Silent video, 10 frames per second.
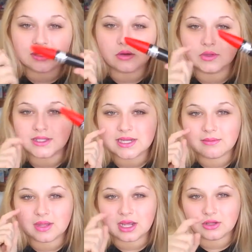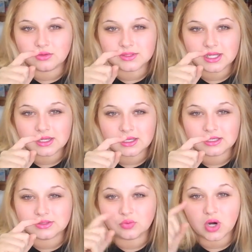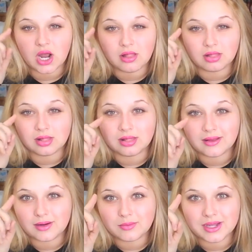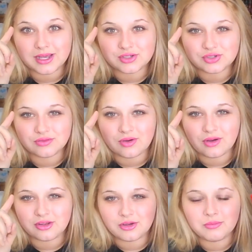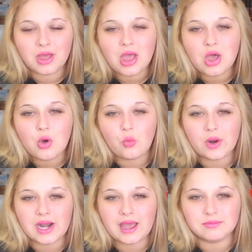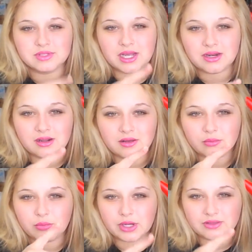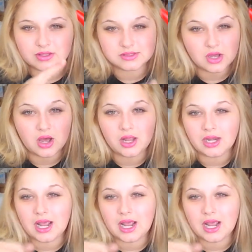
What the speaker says: The only time that I use it is for a little bit extra volume when I'm done putting this on.